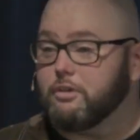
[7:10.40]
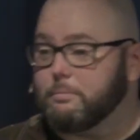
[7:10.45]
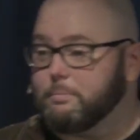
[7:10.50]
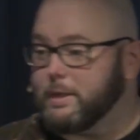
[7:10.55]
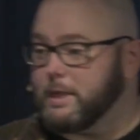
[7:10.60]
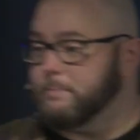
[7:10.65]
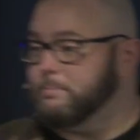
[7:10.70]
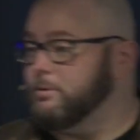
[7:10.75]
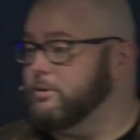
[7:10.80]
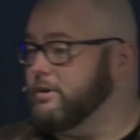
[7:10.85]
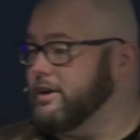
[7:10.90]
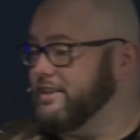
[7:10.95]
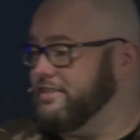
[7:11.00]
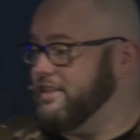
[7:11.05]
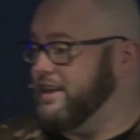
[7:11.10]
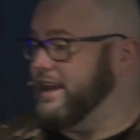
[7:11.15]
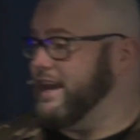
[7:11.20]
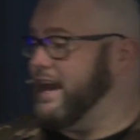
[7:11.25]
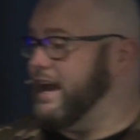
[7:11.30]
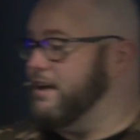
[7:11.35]
people and
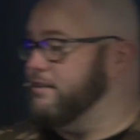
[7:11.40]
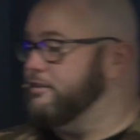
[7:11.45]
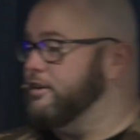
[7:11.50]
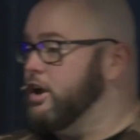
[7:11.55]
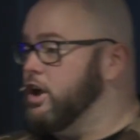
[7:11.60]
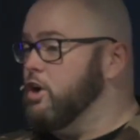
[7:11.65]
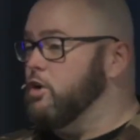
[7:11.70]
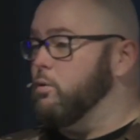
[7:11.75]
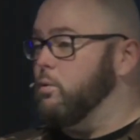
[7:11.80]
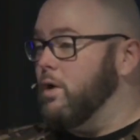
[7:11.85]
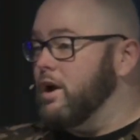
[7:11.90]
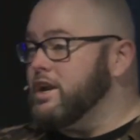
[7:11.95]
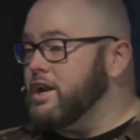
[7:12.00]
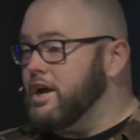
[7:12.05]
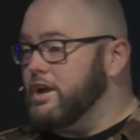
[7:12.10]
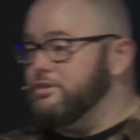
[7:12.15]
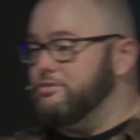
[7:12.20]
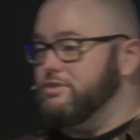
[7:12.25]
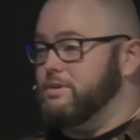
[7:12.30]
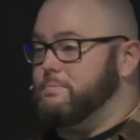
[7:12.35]
they have
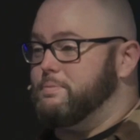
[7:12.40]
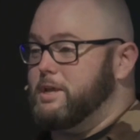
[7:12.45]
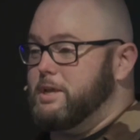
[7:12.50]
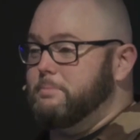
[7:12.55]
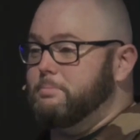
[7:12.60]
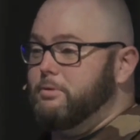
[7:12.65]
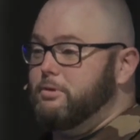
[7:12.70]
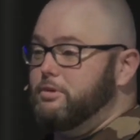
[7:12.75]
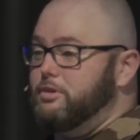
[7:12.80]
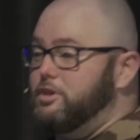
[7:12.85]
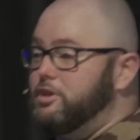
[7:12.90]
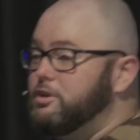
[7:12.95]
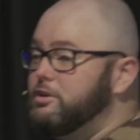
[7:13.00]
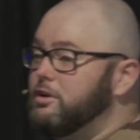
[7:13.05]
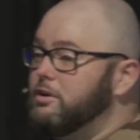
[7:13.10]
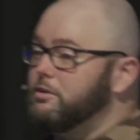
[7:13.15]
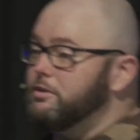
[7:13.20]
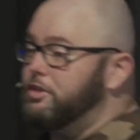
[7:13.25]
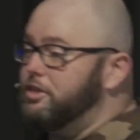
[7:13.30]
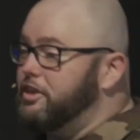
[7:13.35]
100 people, you
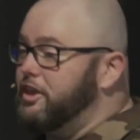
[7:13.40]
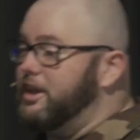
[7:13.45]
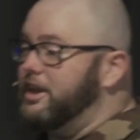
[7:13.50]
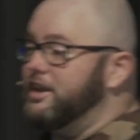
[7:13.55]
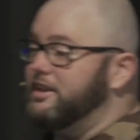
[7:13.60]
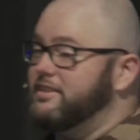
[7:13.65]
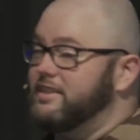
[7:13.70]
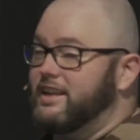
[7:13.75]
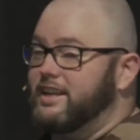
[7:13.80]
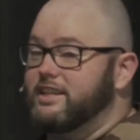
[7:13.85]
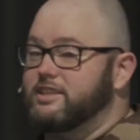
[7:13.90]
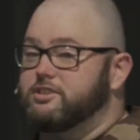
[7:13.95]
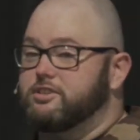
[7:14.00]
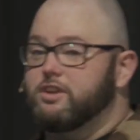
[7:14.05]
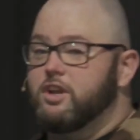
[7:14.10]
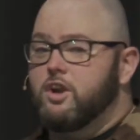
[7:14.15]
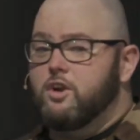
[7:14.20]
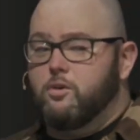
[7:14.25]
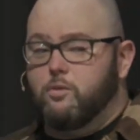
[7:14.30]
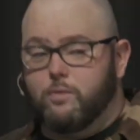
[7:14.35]
don't think that it's
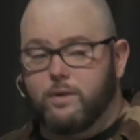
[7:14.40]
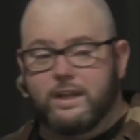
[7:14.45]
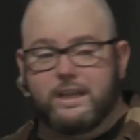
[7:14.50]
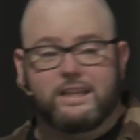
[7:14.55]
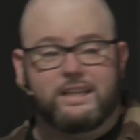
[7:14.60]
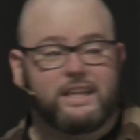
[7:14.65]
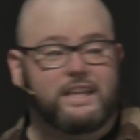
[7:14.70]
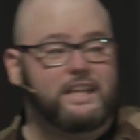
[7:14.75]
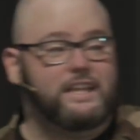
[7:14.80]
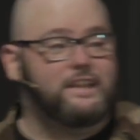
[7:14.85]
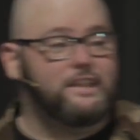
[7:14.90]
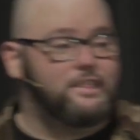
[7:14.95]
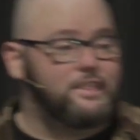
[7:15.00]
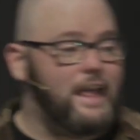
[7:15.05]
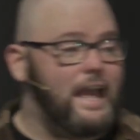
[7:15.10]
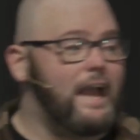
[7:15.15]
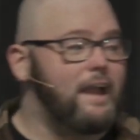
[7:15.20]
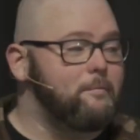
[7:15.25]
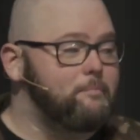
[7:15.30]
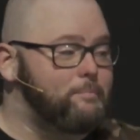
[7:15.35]
really
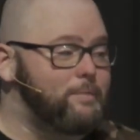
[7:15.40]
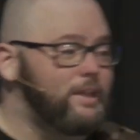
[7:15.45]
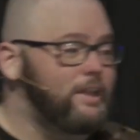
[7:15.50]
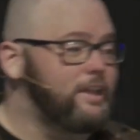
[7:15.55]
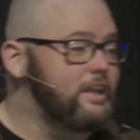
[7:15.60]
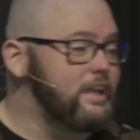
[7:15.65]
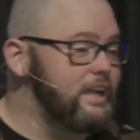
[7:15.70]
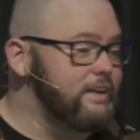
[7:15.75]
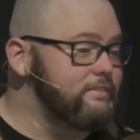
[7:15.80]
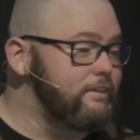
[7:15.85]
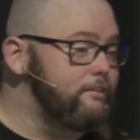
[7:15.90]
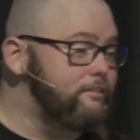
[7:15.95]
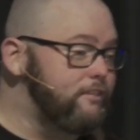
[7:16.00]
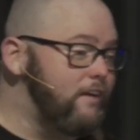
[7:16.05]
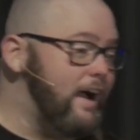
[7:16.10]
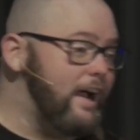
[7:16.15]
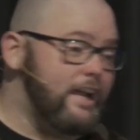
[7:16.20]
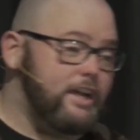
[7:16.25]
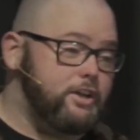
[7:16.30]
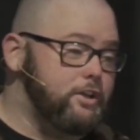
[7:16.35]
that big of a
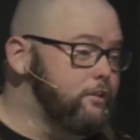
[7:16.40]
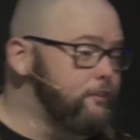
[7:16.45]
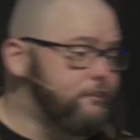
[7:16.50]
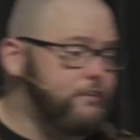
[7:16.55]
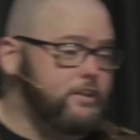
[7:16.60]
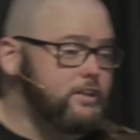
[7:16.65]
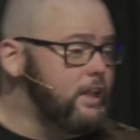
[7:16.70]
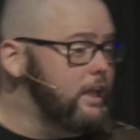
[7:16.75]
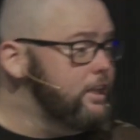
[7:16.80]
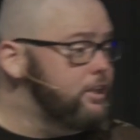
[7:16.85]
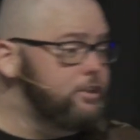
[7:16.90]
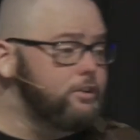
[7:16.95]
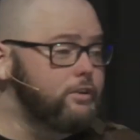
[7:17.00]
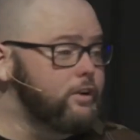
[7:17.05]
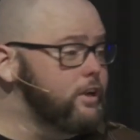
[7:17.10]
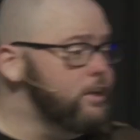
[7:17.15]
fight. You feel like you're going to